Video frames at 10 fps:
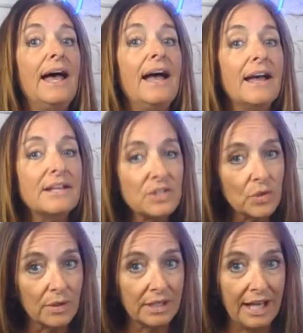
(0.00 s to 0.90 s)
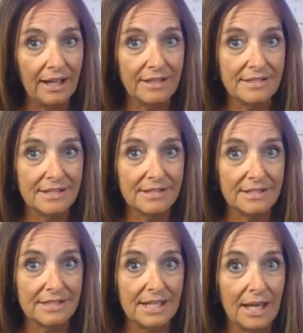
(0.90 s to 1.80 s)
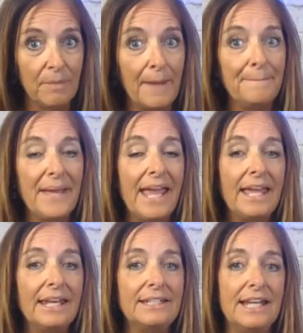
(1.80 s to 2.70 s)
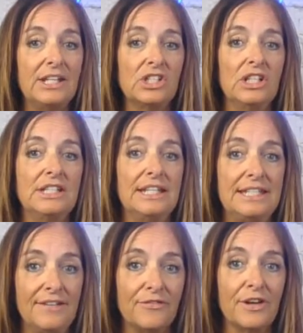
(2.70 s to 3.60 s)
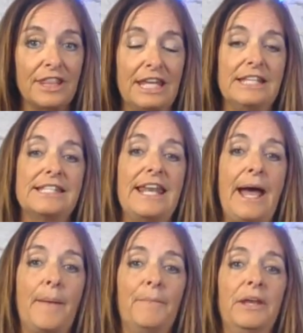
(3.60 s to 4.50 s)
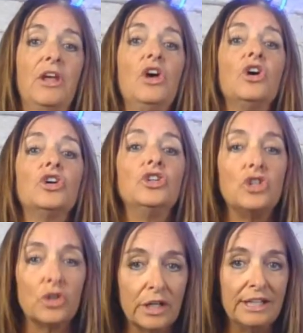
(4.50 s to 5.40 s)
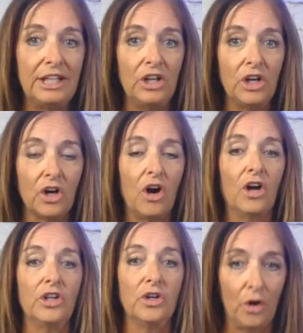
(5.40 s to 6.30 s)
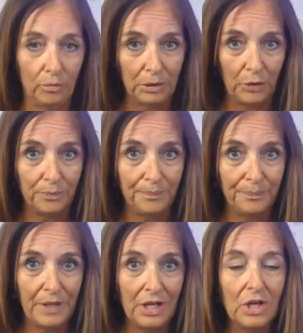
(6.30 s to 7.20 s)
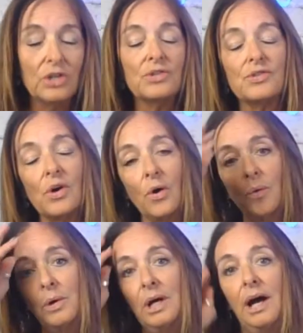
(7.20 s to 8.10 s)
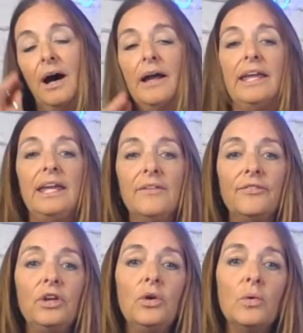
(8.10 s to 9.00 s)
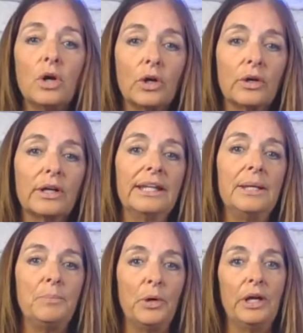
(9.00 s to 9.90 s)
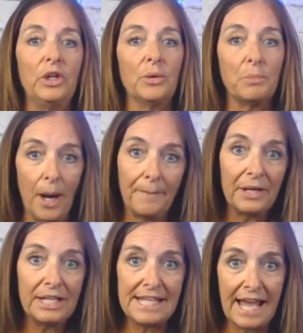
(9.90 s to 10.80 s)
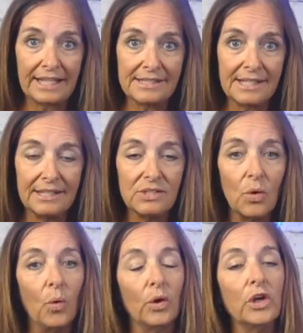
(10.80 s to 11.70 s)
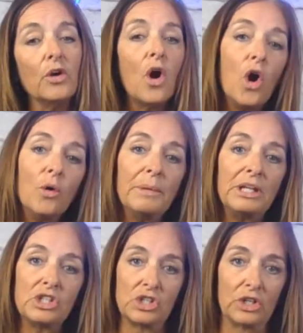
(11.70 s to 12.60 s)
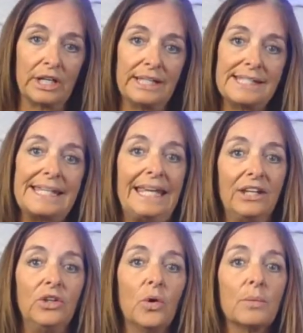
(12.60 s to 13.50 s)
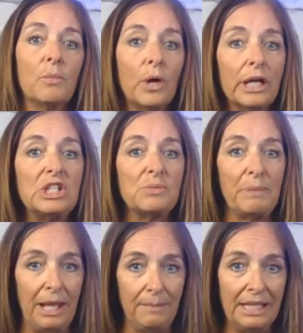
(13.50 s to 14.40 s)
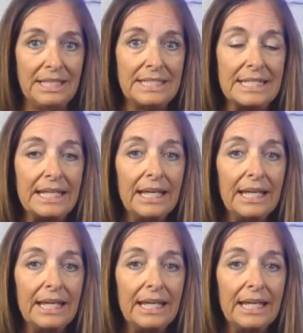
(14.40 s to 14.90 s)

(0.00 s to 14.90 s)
escrow analysis is done by paying attention to different things that happen during the year on your home loan. So if you currently put your property taxes or your home insurance in your mortgage payment,